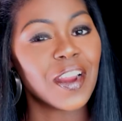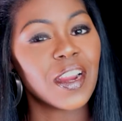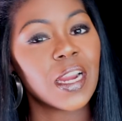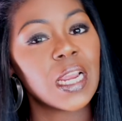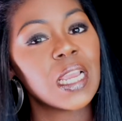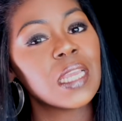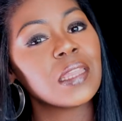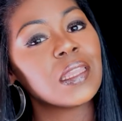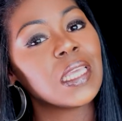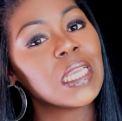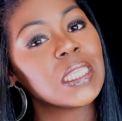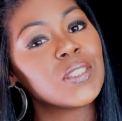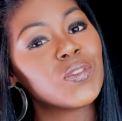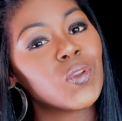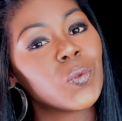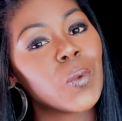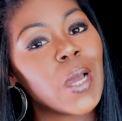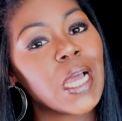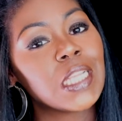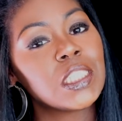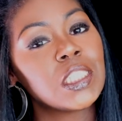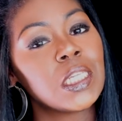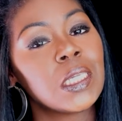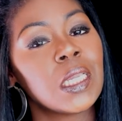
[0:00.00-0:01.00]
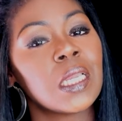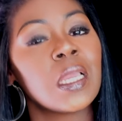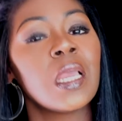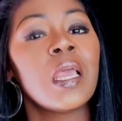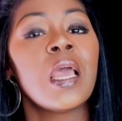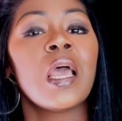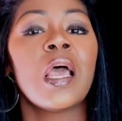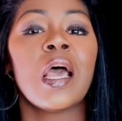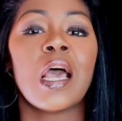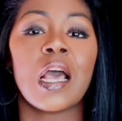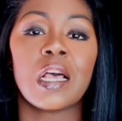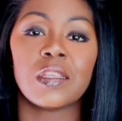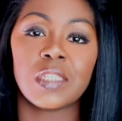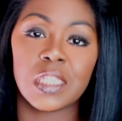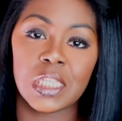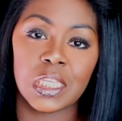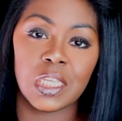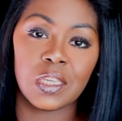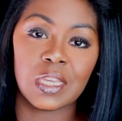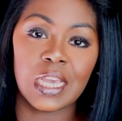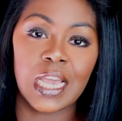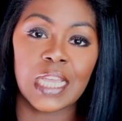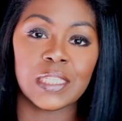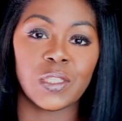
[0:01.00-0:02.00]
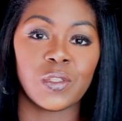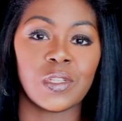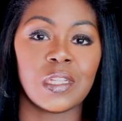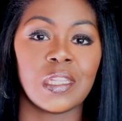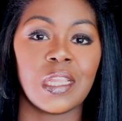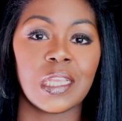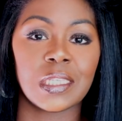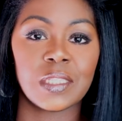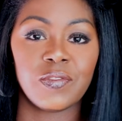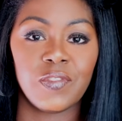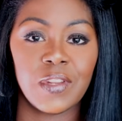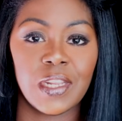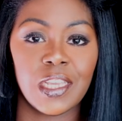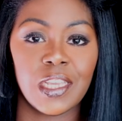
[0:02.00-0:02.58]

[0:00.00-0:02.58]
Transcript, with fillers: All right, thanks for watching. I'll see you guys in the next